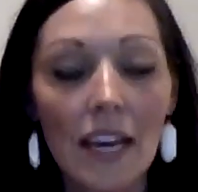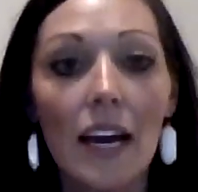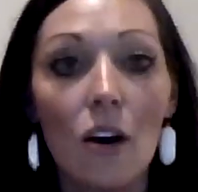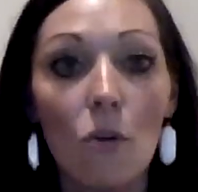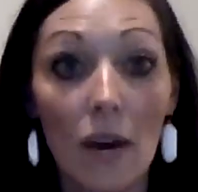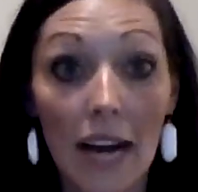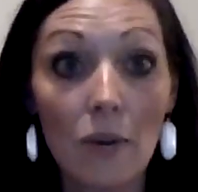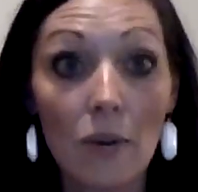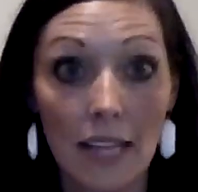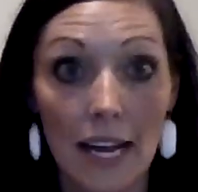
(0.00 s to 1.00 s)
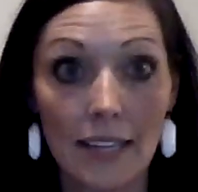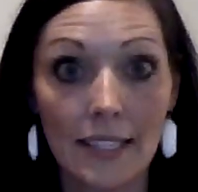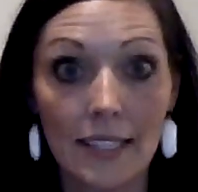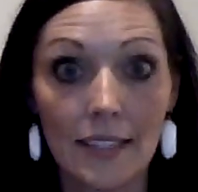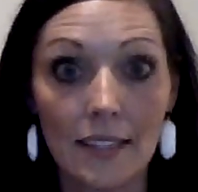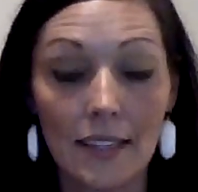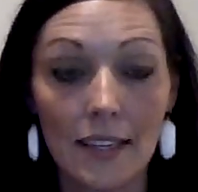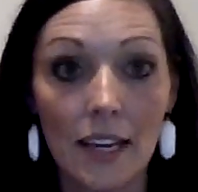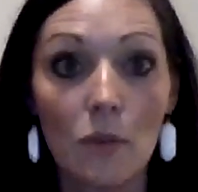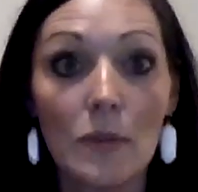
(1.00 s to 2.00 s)
what I realized
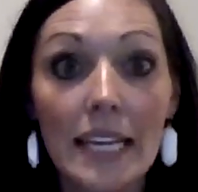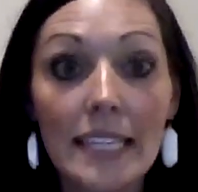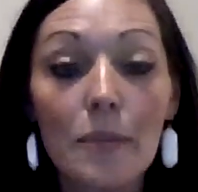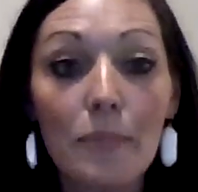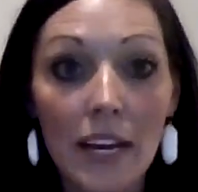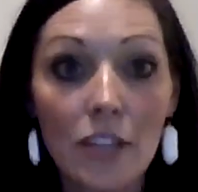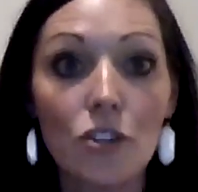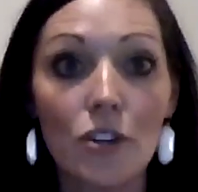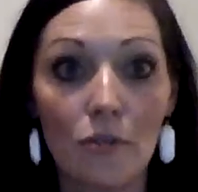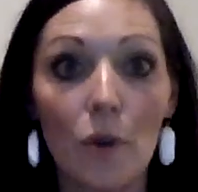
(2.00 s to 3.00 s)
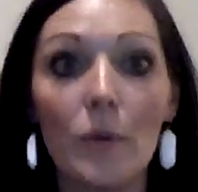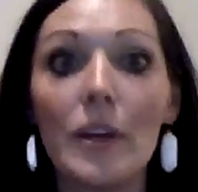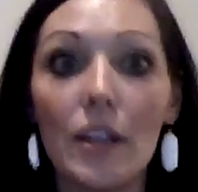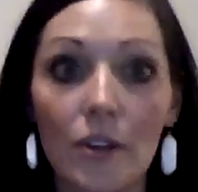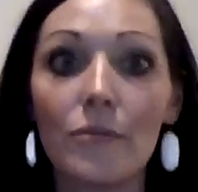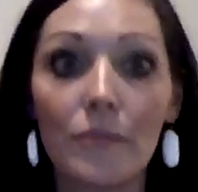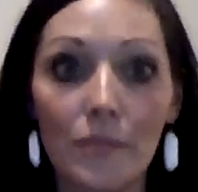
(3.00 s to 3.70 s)
was that's a picture of what we do.